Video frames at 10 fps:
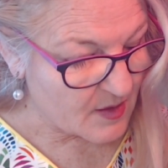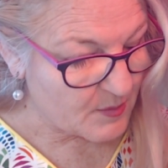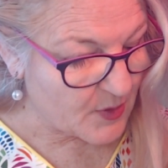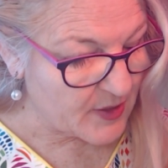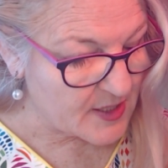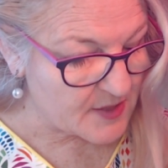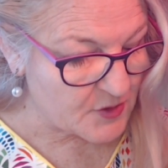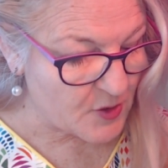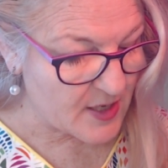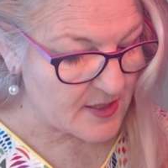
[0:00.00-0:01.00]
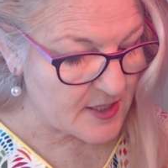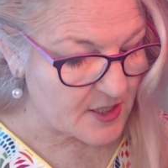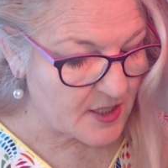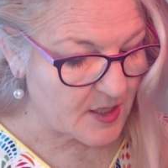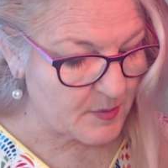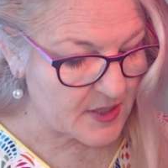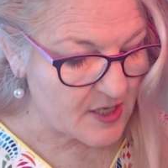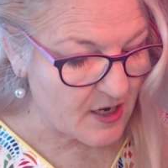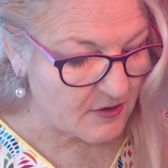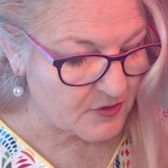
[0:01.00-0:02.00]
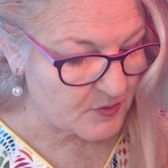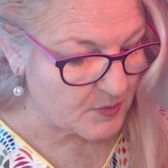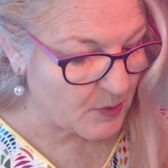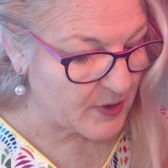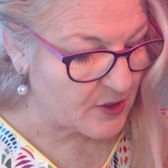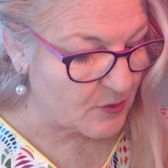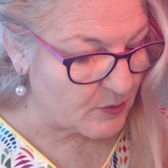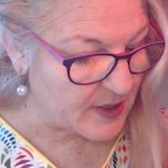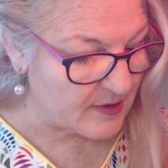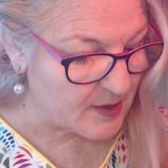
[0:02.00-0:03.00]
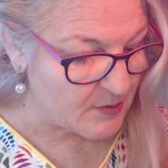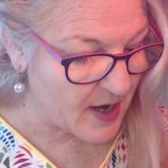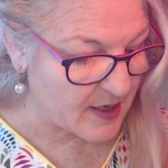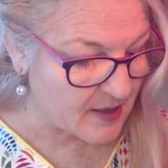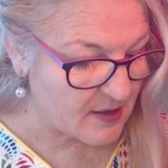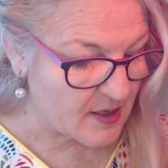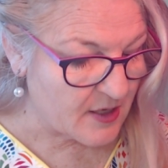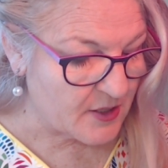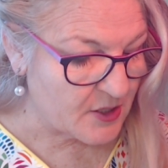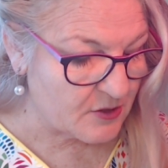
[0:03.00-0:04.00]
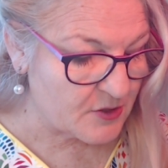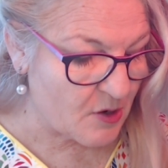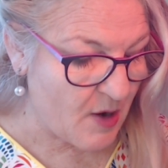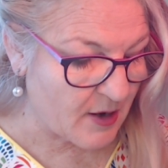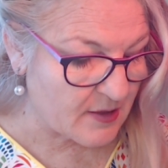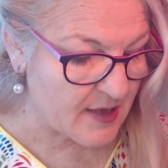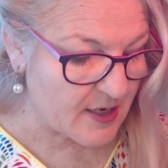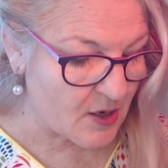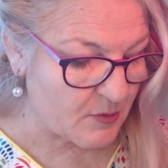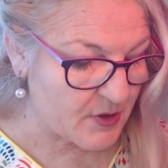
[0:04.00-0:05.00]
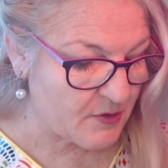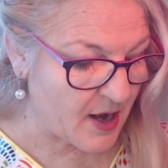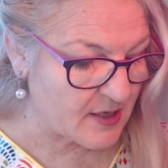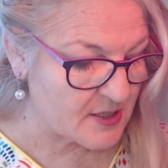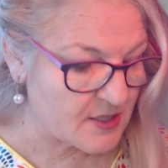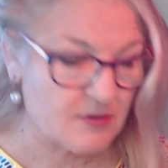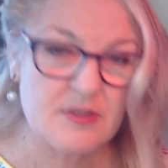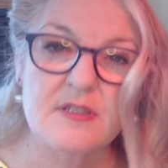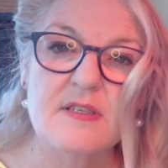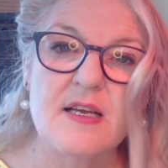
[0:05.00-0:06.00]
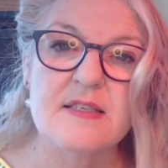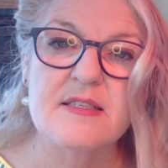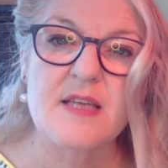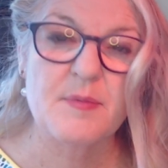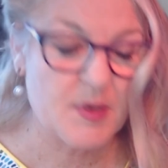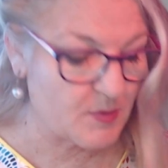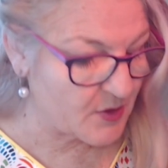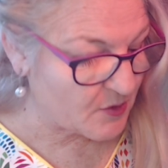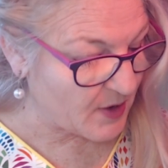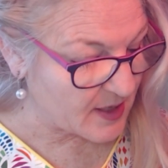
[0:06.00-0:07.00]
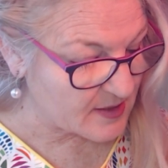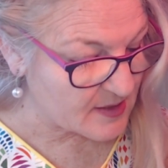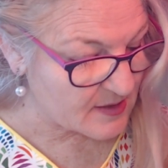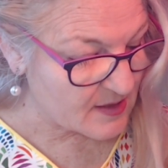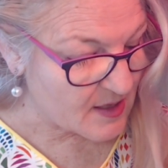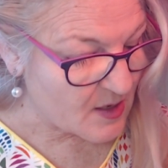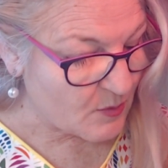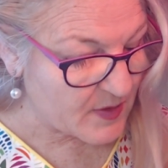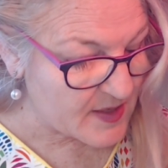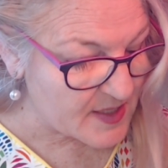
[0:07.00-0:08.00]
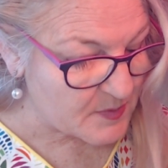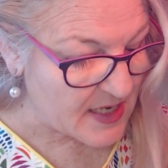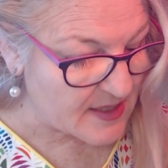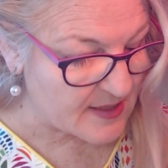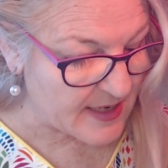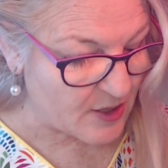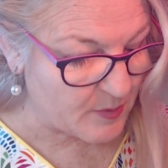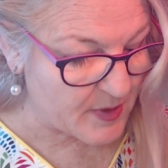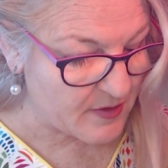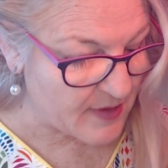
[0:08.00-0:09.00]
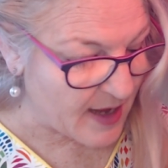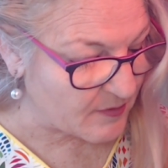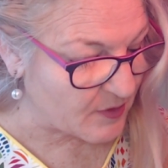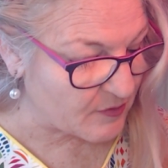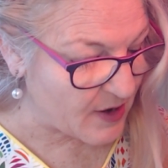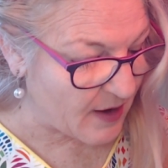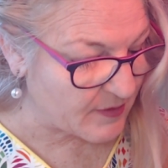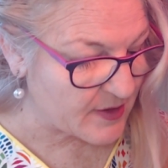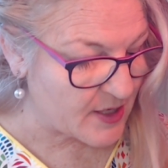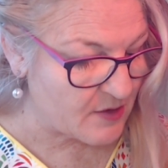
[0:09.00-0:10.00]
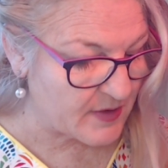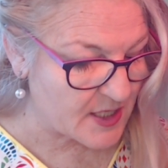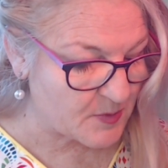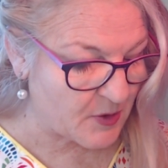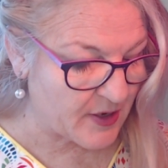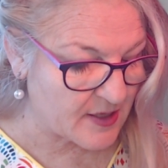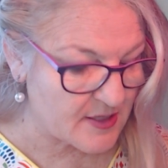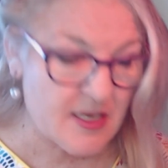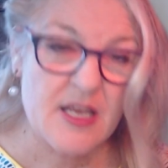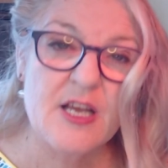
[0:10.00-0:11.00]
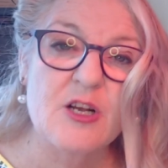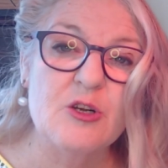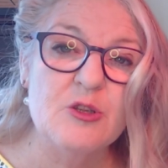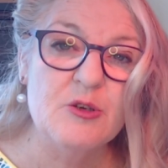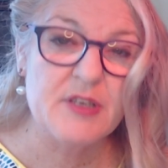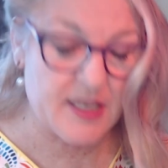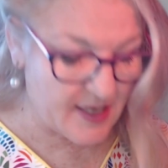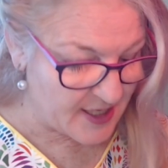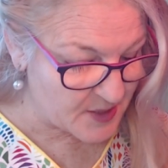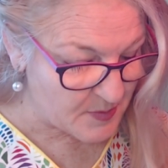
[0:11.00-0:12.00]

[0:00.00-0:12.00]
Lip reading: Periods of transition can be tough, but when you're really ready, you'll know how to let go with gratitude and step in with grace. What this means is that you'll be thankful for everything you've experienced, including each